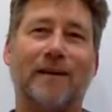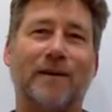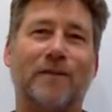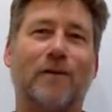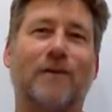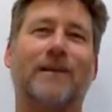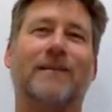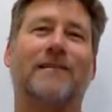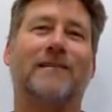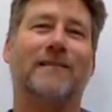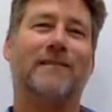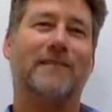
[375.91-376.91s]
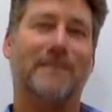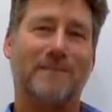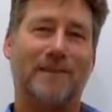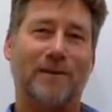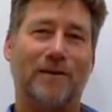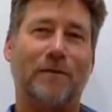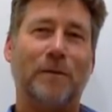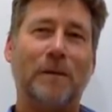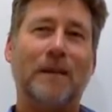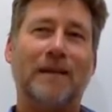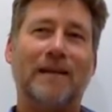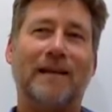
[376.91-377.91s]
You can't get linen. So
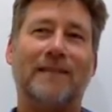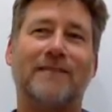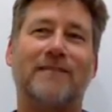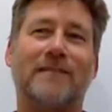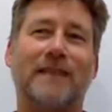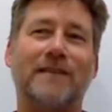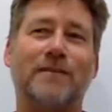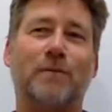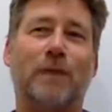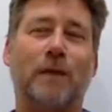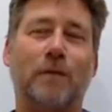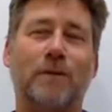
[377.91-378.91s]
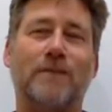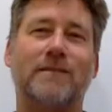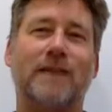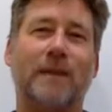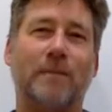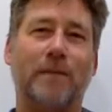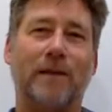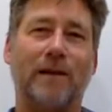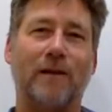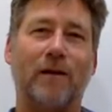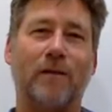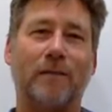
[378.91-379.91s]
that's the one I would say bring
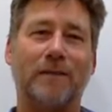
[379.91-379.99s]
along.